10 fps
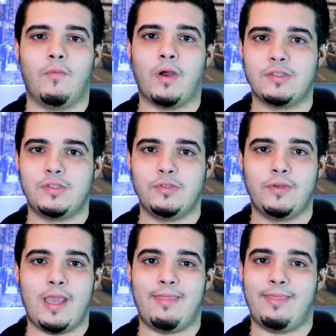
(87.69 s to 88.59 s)
Once you
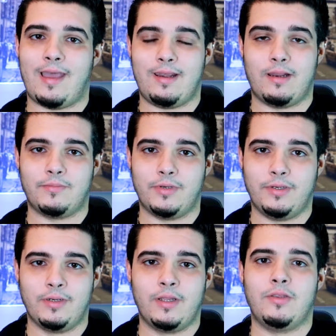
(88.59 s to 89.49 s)
get that number,
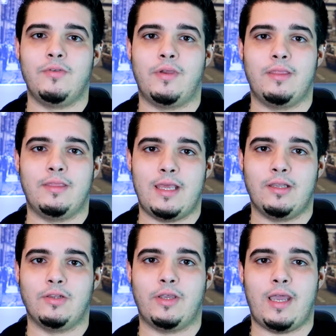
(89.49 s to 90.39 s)
you can
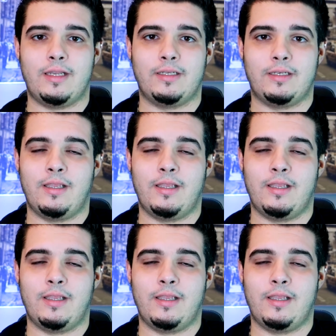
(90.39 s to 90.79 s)
then look at it